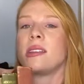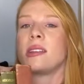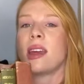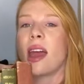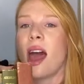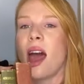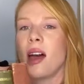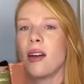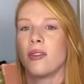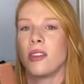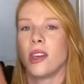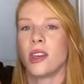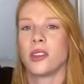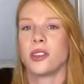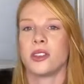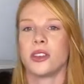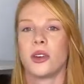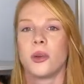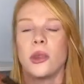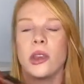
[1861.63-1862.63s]
to have
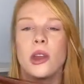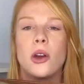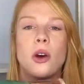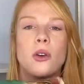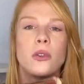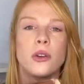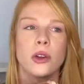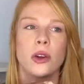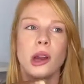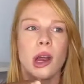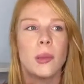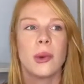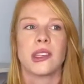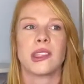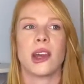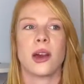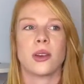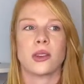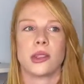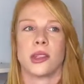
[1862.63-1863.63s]
these. You know, when they go over to grandma's
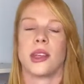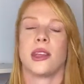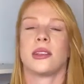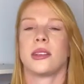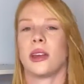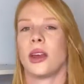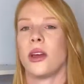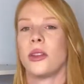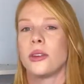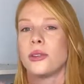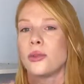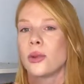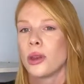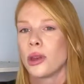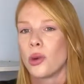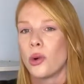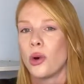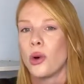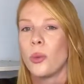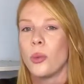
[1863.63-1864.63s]
house and they see all these really
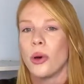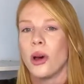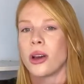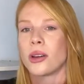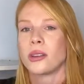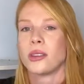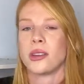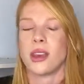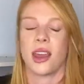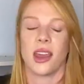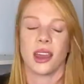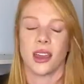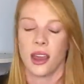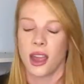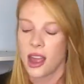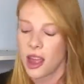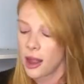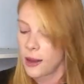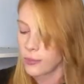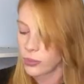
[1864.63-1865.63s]
cool books, like
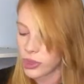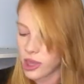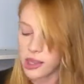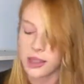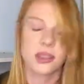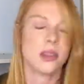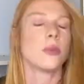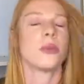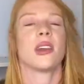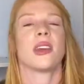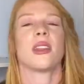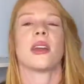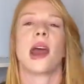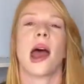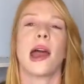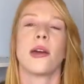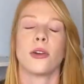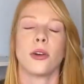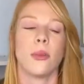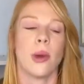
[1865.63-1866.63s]
that's something that
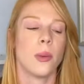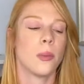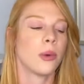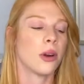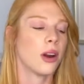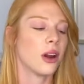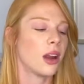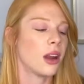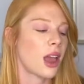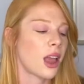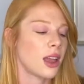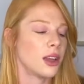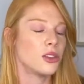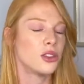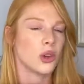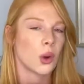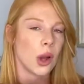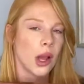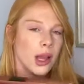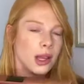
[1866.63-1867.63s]
I remember and I
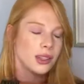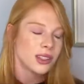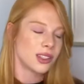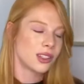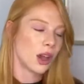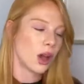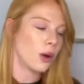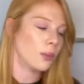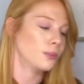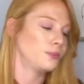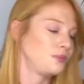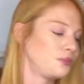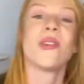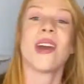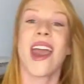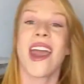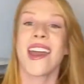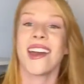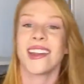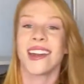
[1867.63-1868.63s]
enjoy. So,
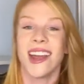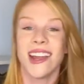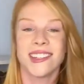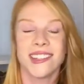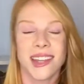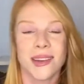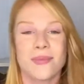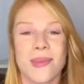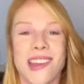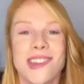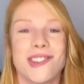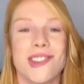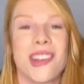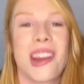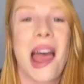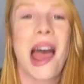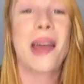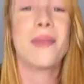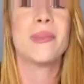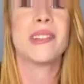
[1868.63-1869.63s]
okay. And I did mention
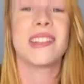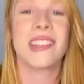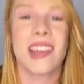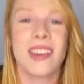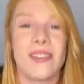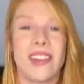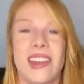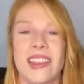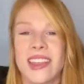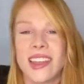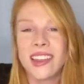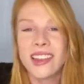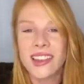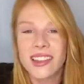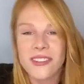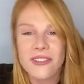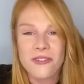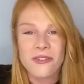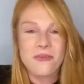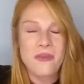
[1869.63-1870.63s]
I'm saving
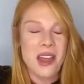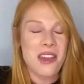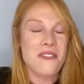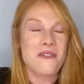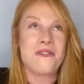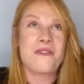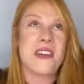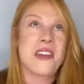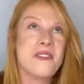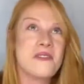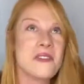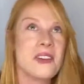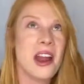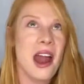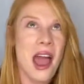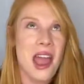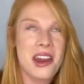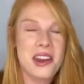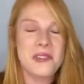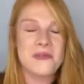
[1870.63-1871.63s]
my favorite
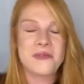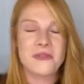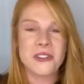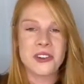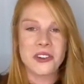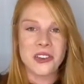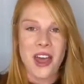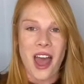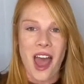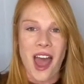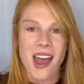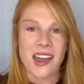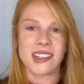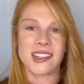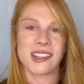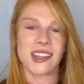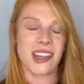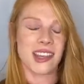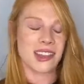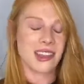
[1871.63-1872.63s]
item for
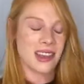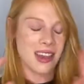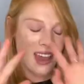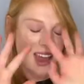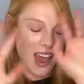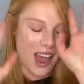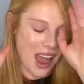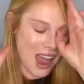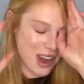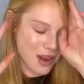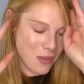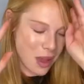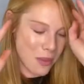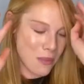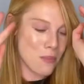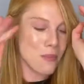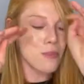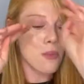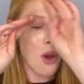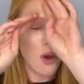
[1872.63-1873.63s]
last, like the item
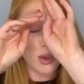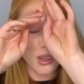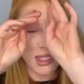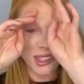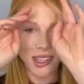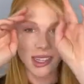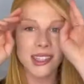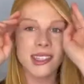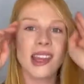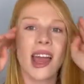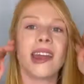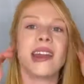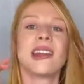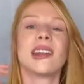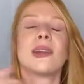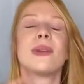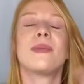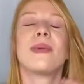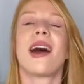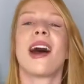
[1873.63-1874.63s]
I'm most
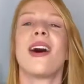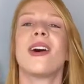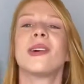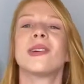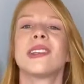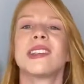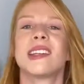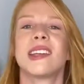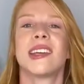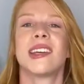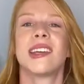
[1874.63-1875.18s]
excited about.